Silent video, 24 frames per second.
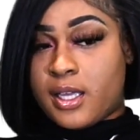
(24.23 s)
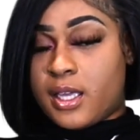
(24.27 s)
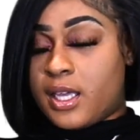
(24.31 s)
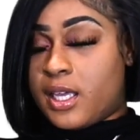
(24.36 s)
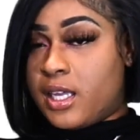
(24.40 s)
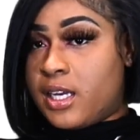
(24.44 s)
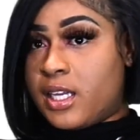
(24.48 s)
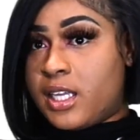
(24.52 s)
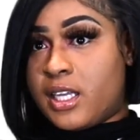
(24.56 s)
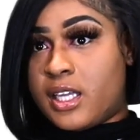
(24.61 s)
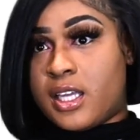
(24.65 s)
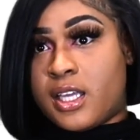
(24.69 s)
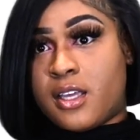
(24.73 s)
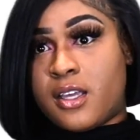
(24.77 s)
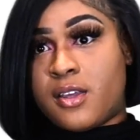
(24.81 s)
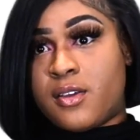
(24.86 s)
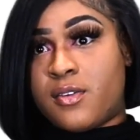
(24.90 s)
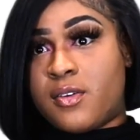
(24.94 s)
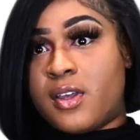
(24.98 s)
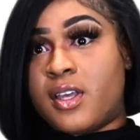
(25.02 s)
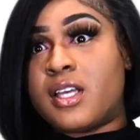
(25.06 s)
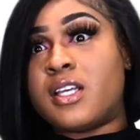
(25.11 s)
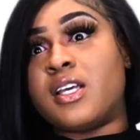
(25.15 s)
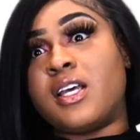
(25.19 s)
and it it
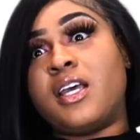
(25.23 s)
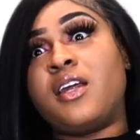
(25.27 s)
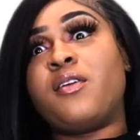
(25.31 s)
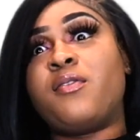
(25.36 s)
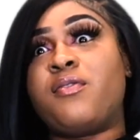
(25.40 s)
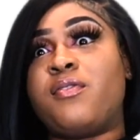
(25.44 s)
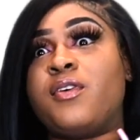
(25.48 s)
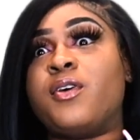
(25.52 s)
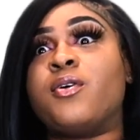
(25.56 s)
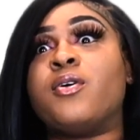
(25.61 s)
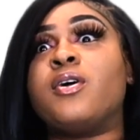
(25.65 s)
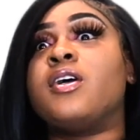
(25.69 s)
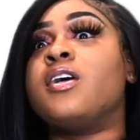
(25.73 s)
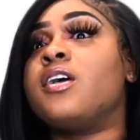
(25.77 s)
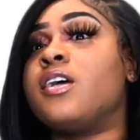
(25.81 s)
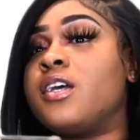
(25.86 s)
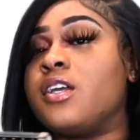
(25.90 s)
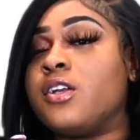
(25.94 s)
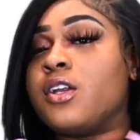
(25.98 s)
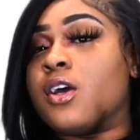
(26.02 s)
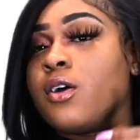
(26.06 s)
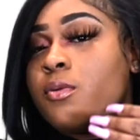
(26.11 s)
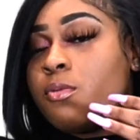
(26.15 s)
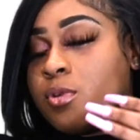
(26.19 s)
it it'll feel good,
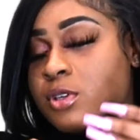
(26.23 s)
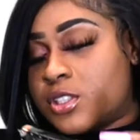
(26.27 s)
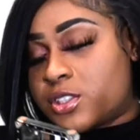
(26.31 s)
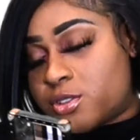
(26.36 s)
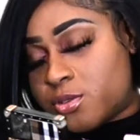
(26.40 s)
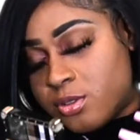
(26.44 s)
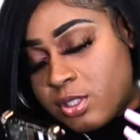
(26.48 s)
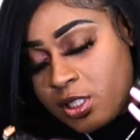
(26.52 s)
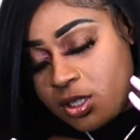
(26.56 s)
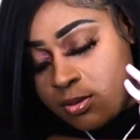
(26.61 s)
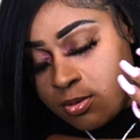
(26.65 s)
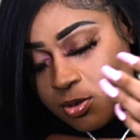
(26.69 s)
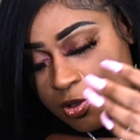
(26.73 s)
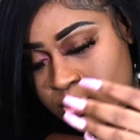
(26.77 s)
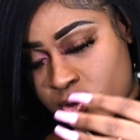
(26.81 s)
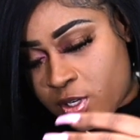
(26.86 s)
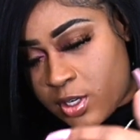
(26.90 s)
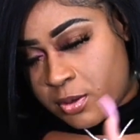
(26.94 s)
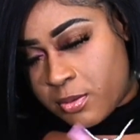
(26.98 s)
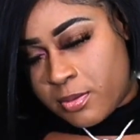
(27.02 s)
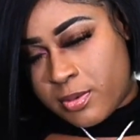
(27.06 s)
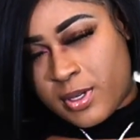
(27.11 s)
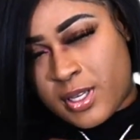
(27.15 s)
you know, once you keep doing it.